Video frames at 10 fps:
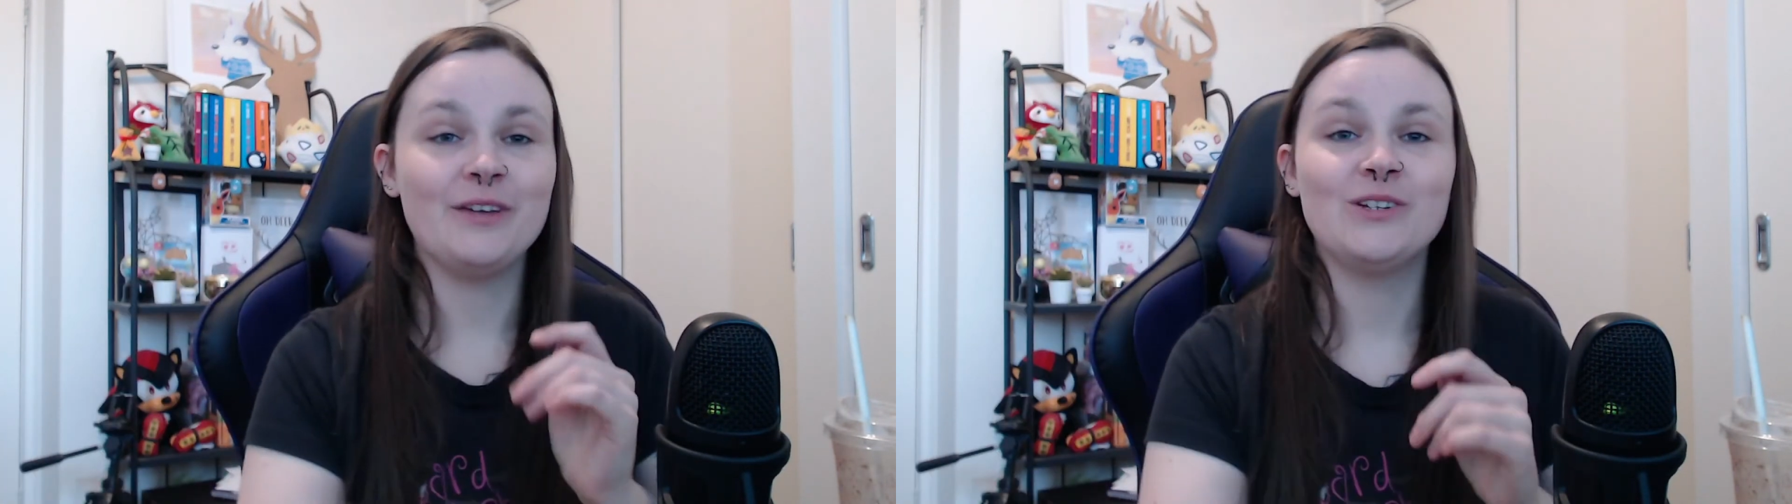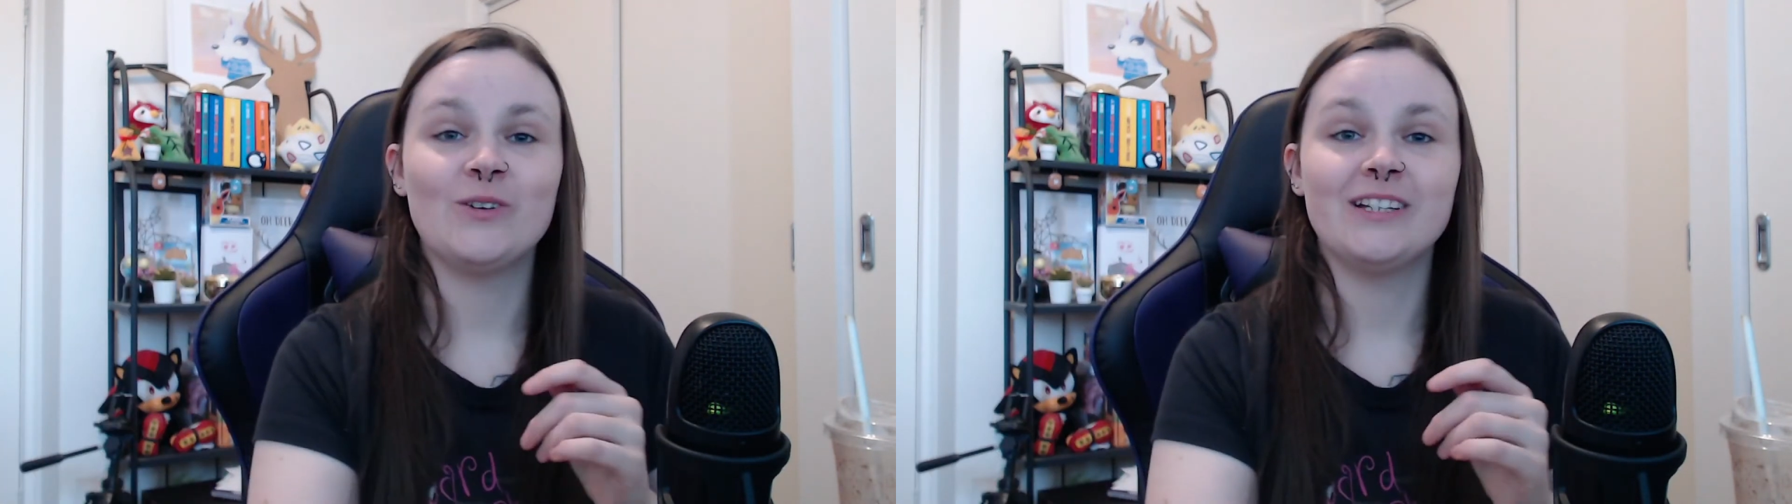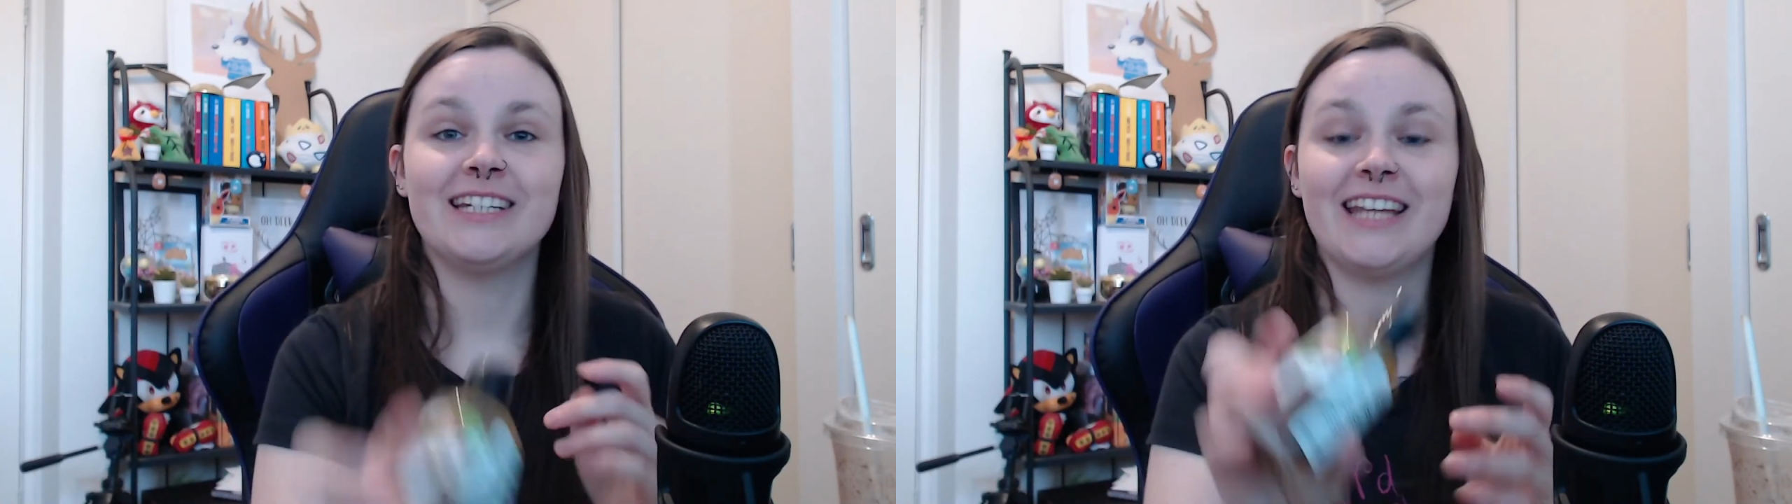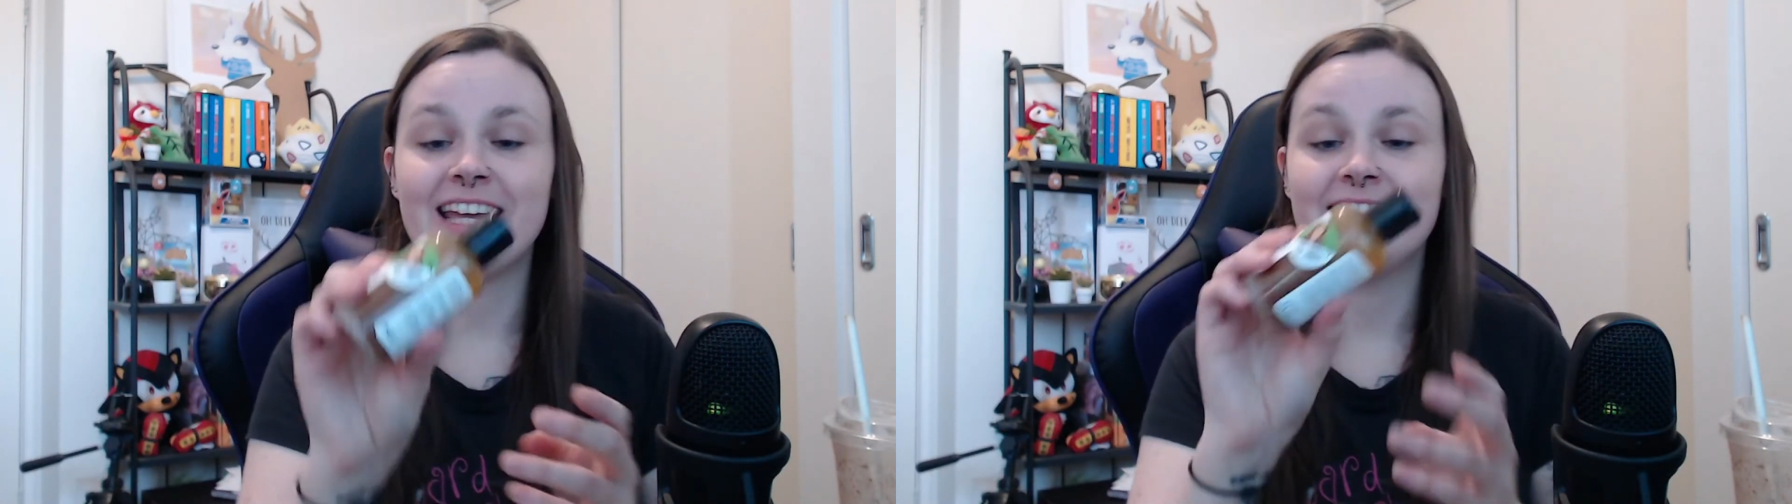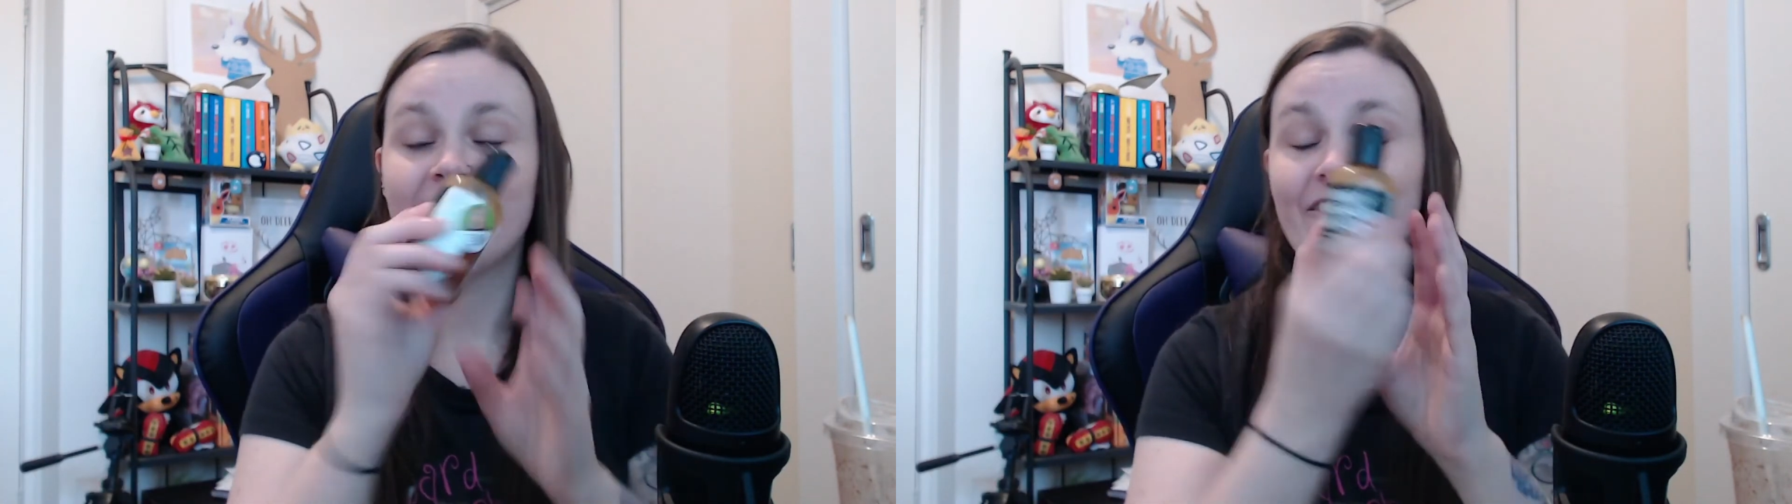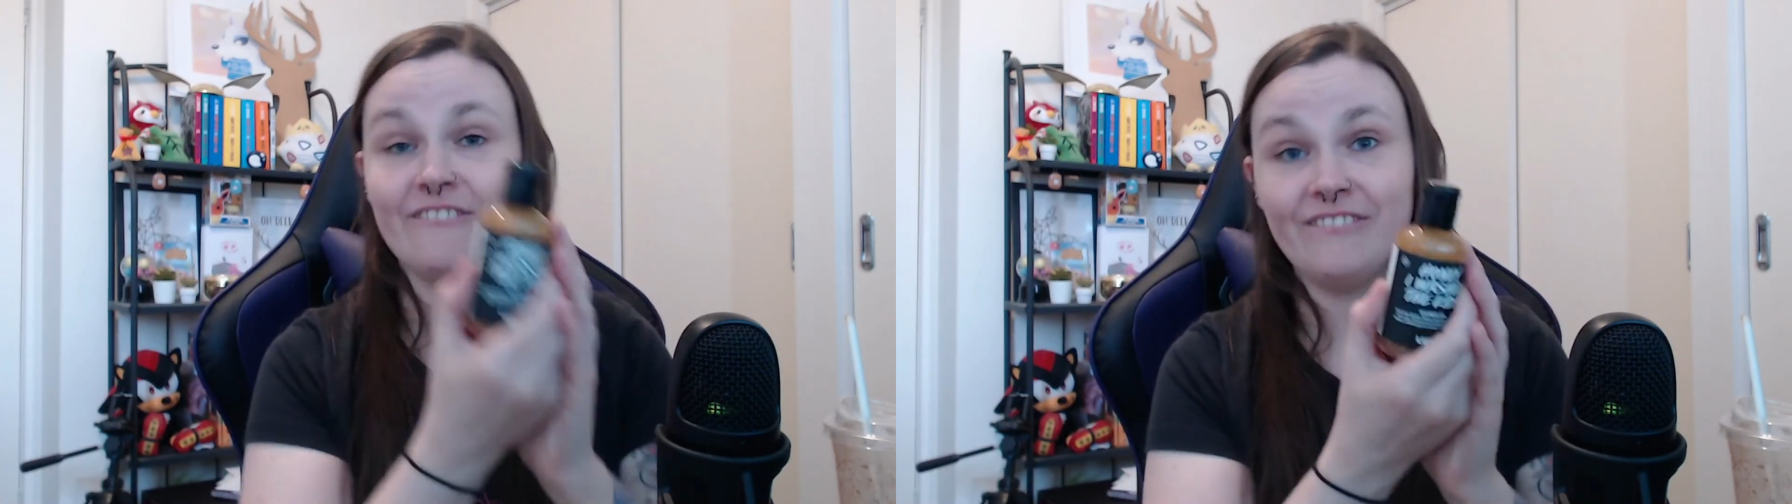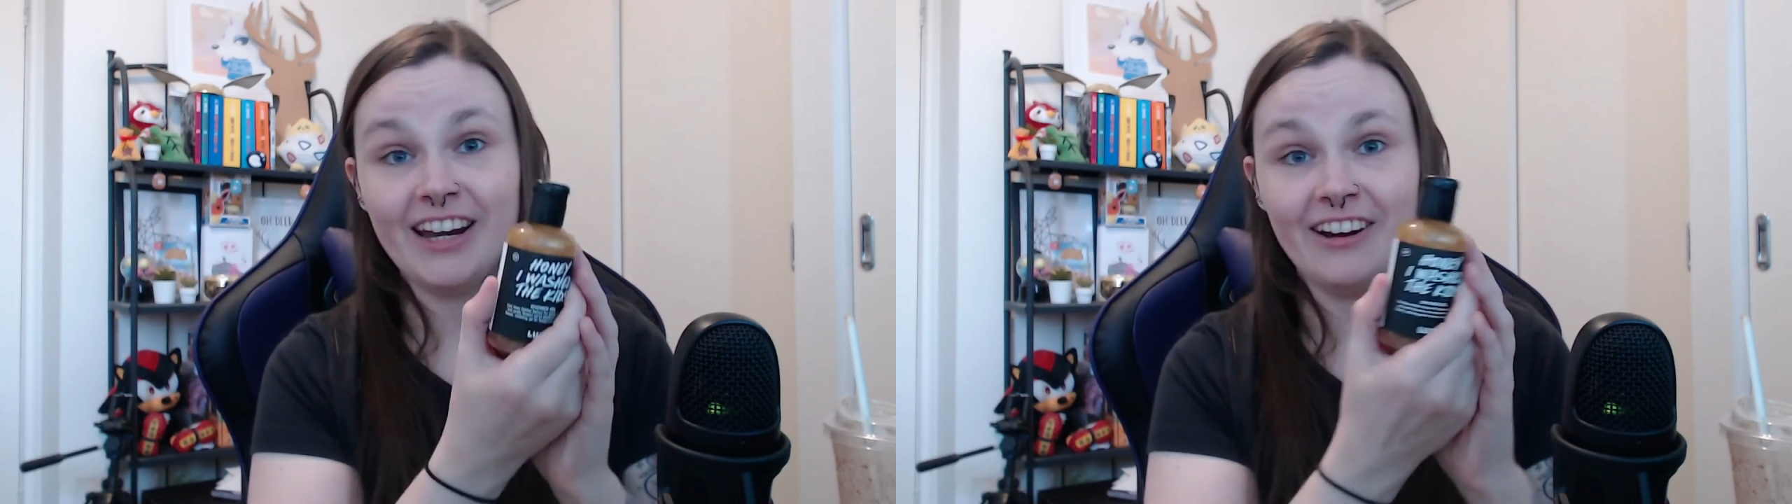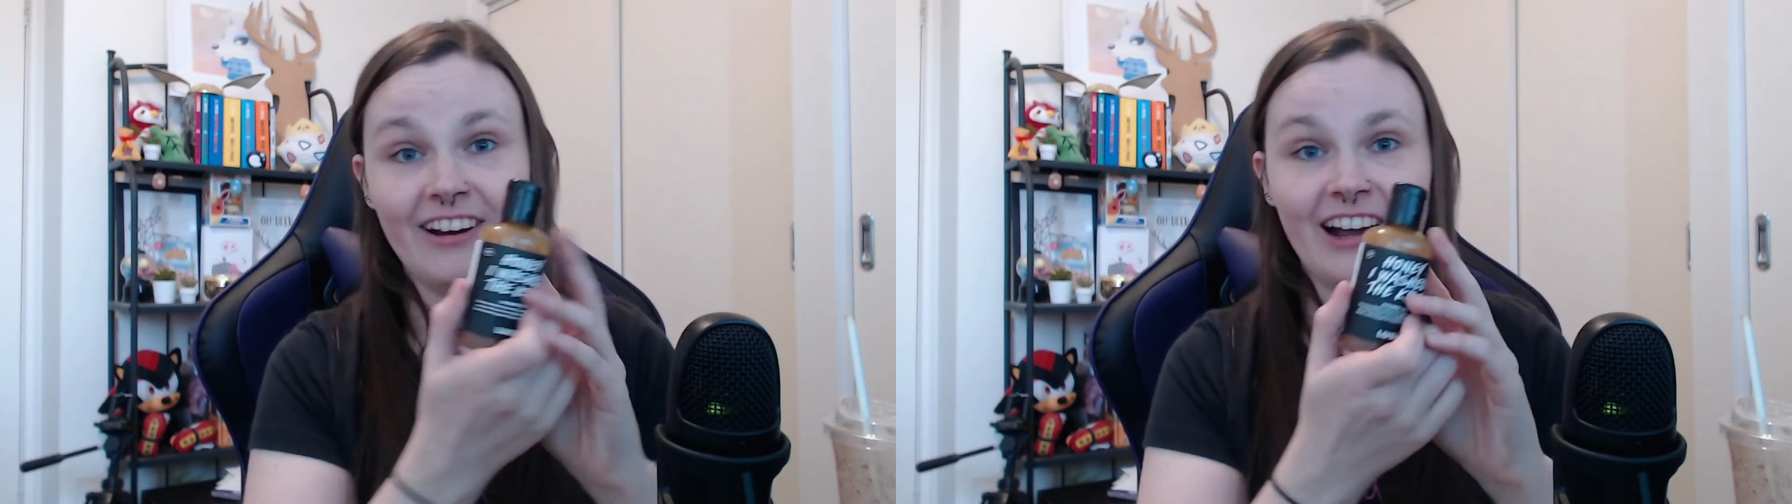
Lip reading: you enjoyed today's video.